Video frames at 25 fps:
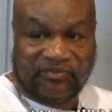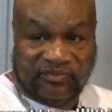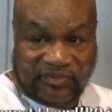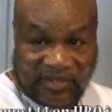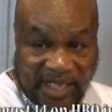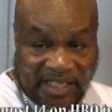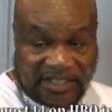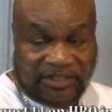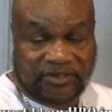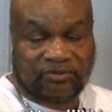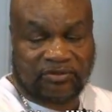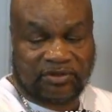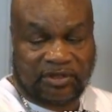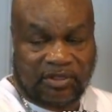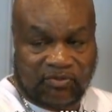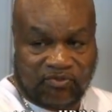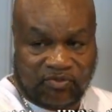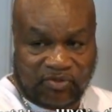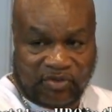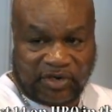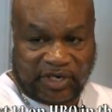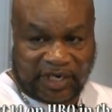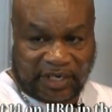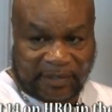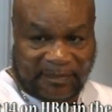That's what I'm
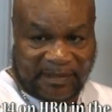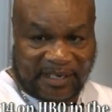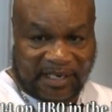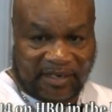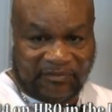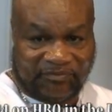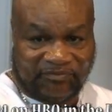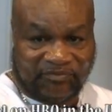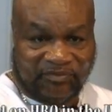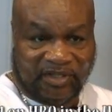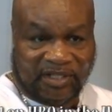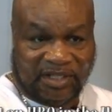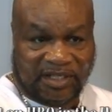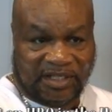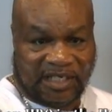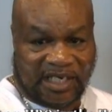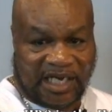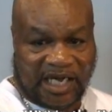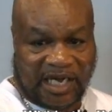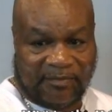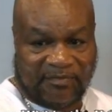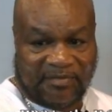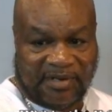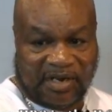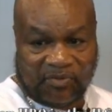worried about.
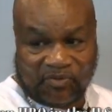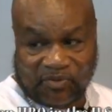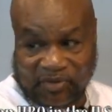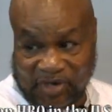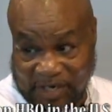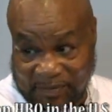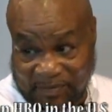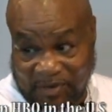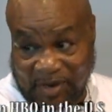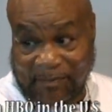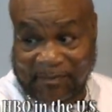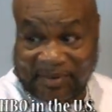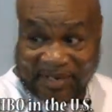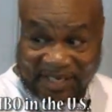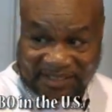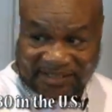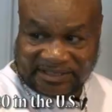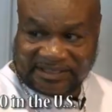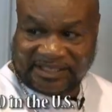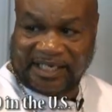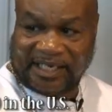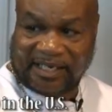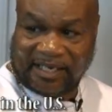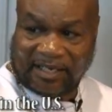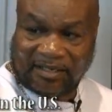I'm not worried about
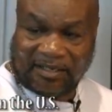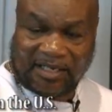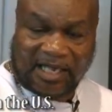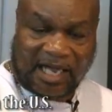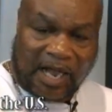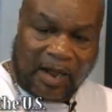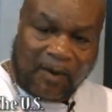Pascal.